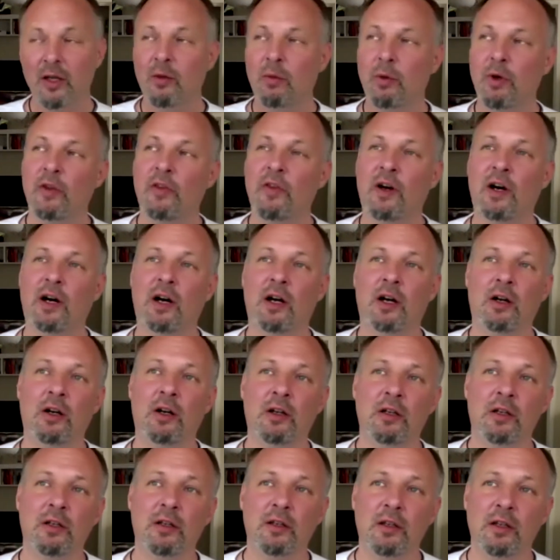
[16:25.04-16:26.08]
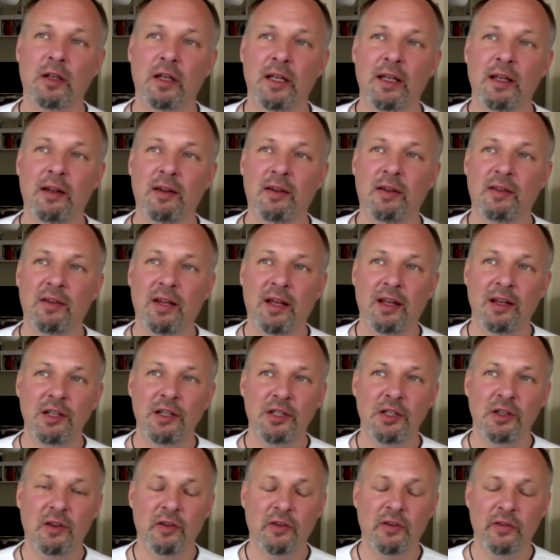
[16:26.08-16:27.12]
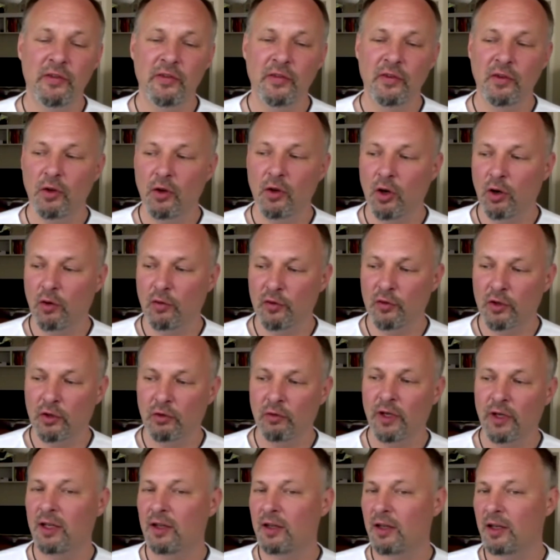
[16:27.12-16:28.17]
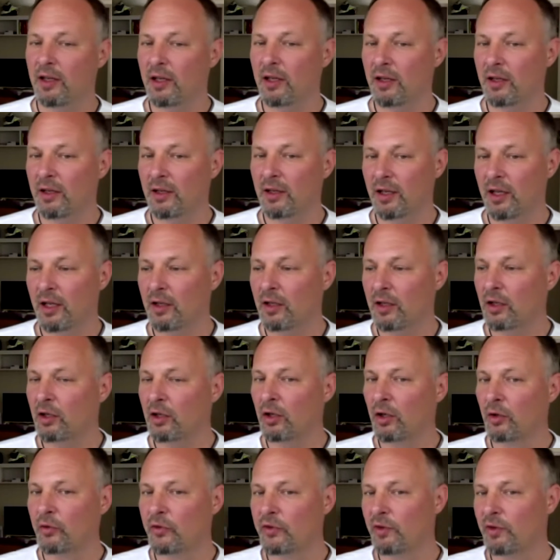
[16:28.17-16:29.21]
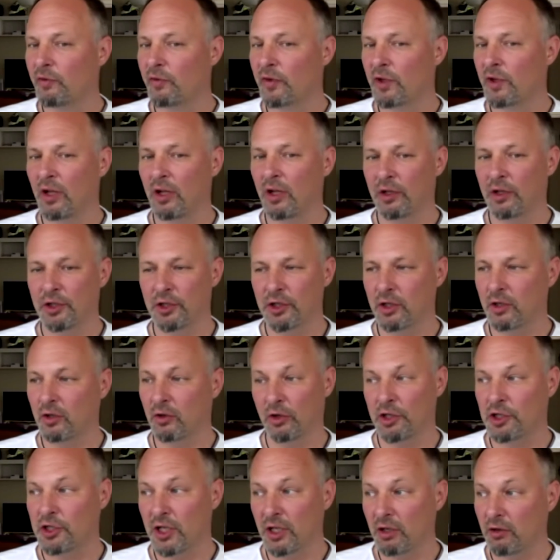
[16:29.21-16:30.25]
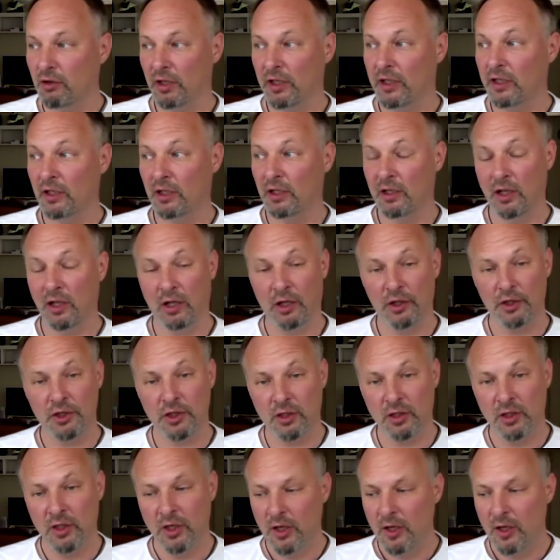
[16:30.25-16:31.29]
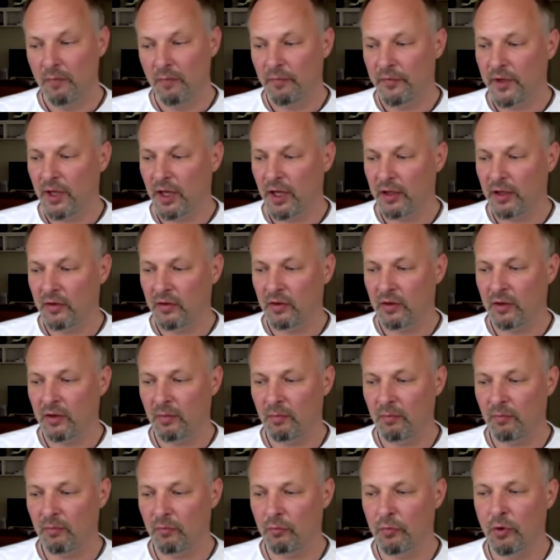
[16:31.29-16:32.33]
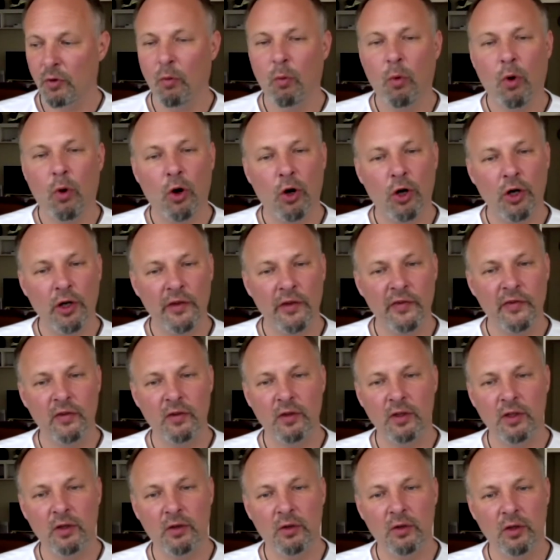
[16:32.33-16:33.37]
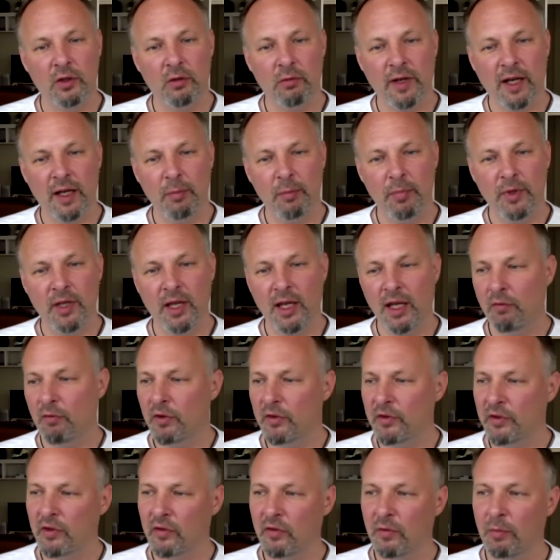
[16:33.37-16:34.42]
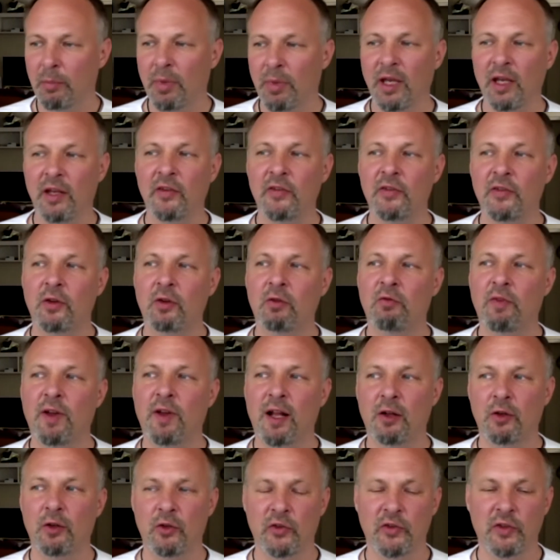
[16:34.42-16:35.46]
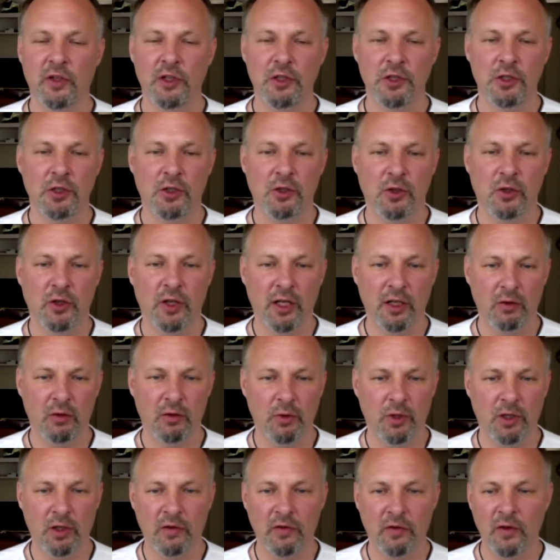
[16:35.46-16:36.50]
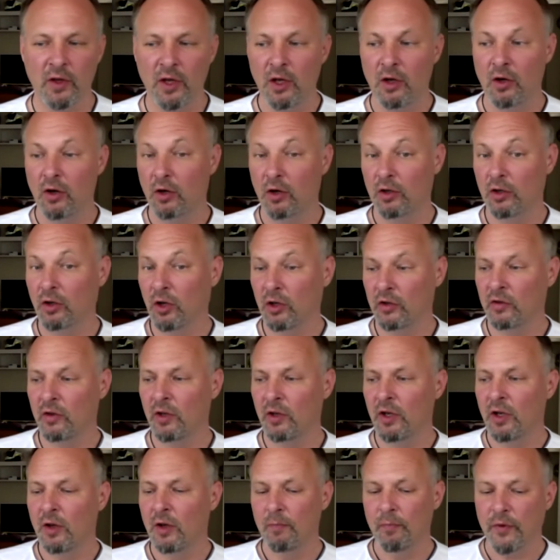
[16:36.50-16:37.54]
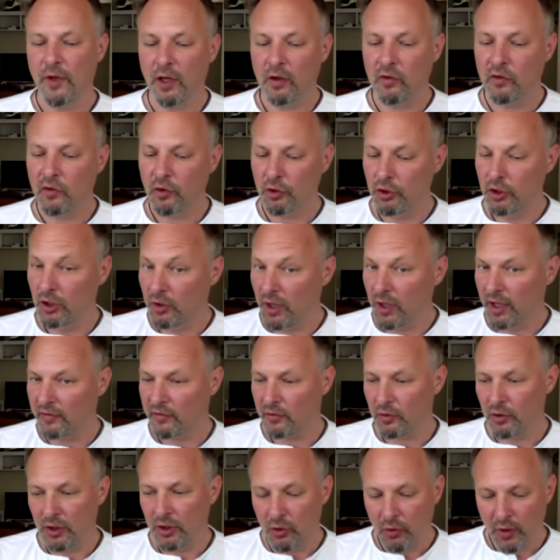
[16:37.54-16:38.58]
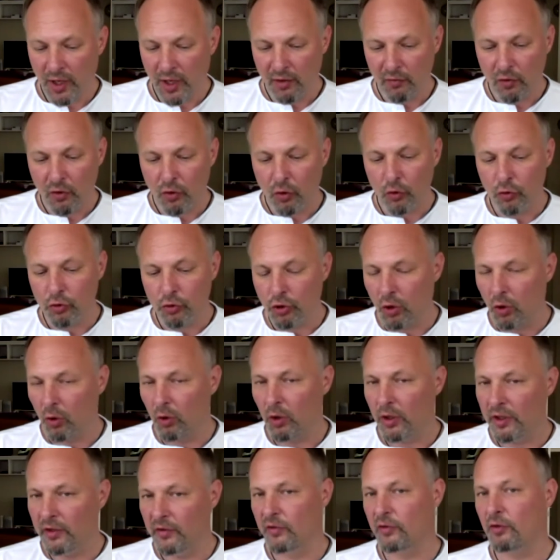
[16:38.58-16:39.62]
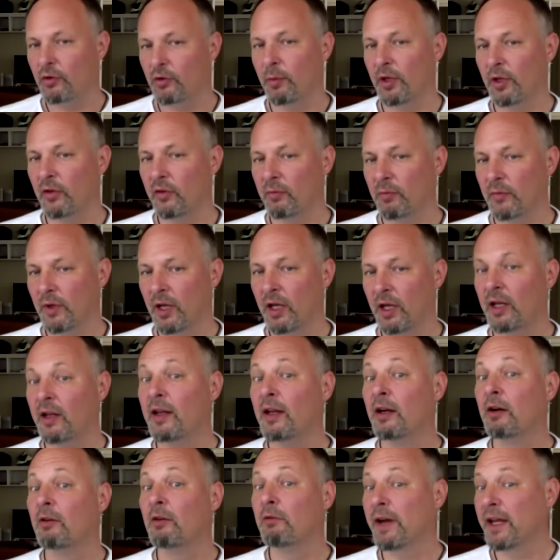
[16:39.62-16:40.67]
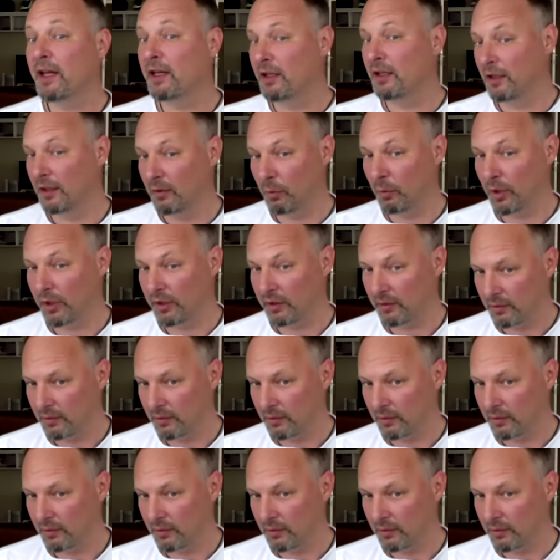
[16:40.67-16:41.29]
our intentions of creating an inclusive culture, or generally a culture that rewards, you know, the right behaviors as based on values that you connect with or not. And so you need to ask, you need to have a control instrument, and a regular one